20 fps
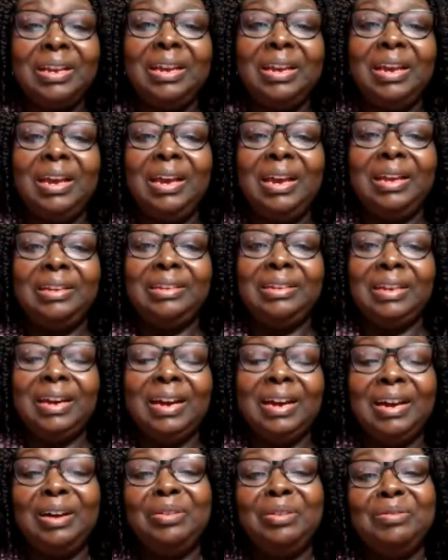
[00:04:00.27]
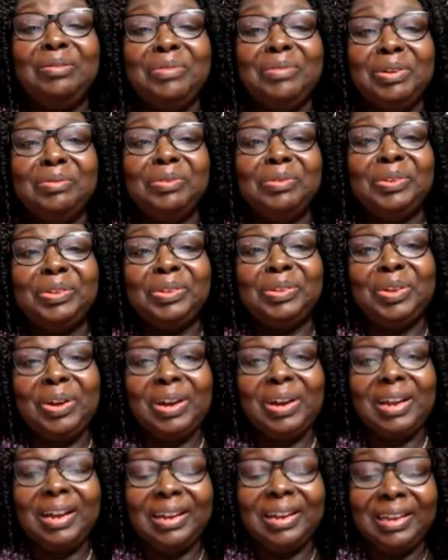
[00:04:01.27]
And we will
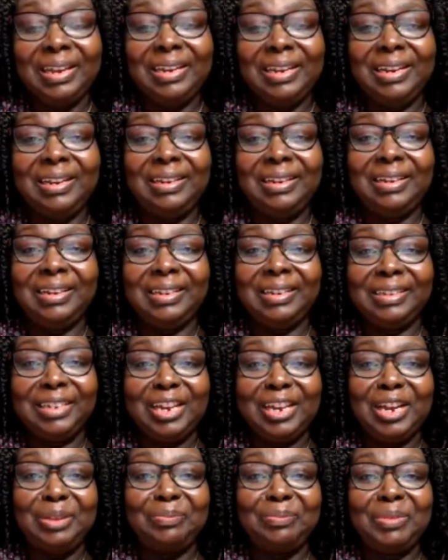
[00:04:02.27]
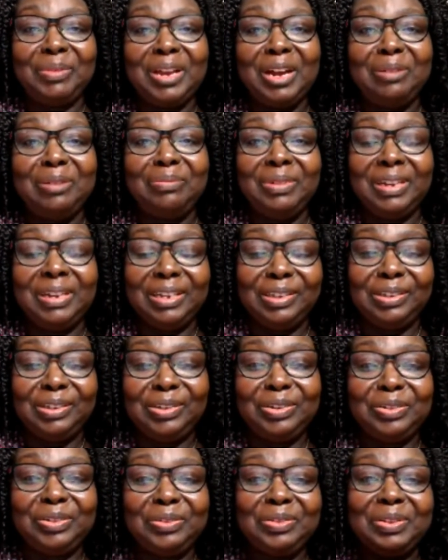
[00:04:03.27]
talk again another time. God bless
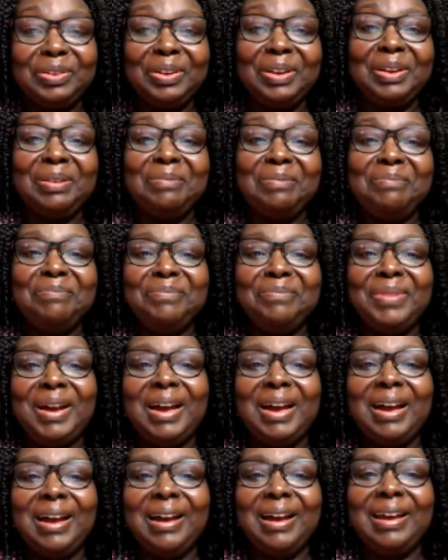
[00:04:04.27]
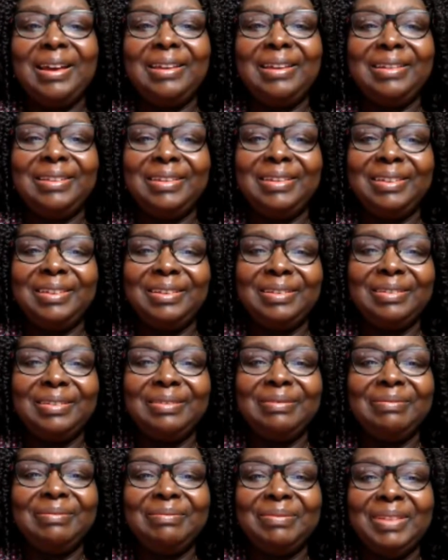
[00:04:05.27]
you. Bye.
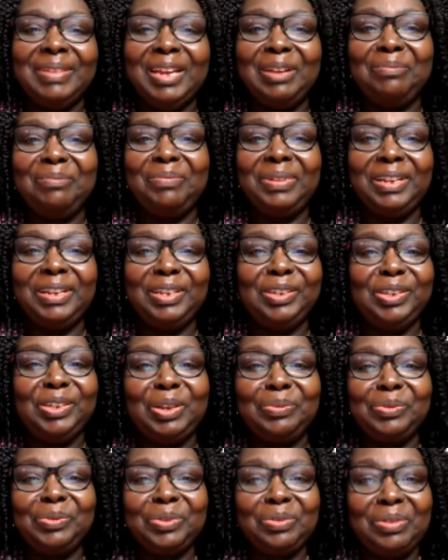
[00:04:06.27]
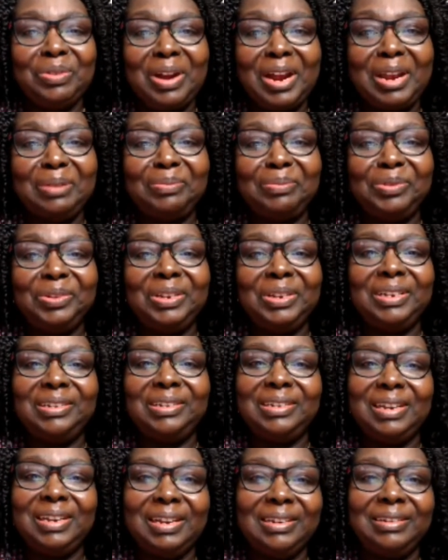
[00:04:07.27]
And please subscribe to the
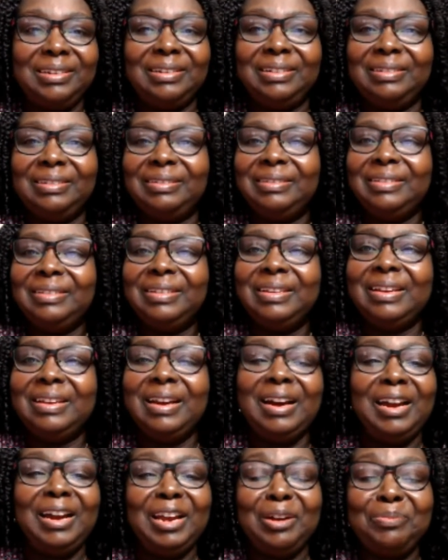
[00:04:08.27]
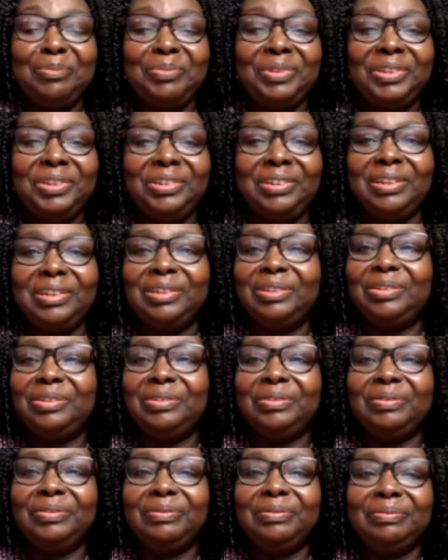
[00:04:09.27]
channel. I appreciate
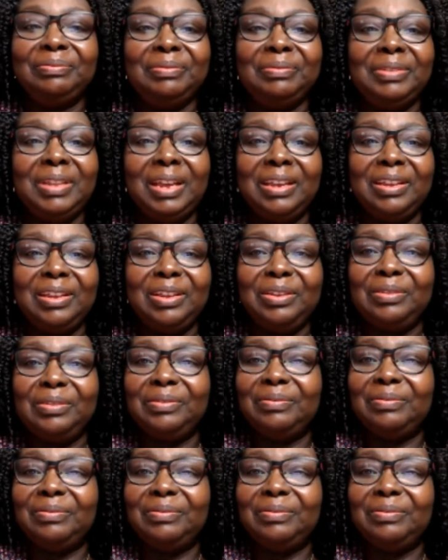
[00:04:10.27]
you. Thank you.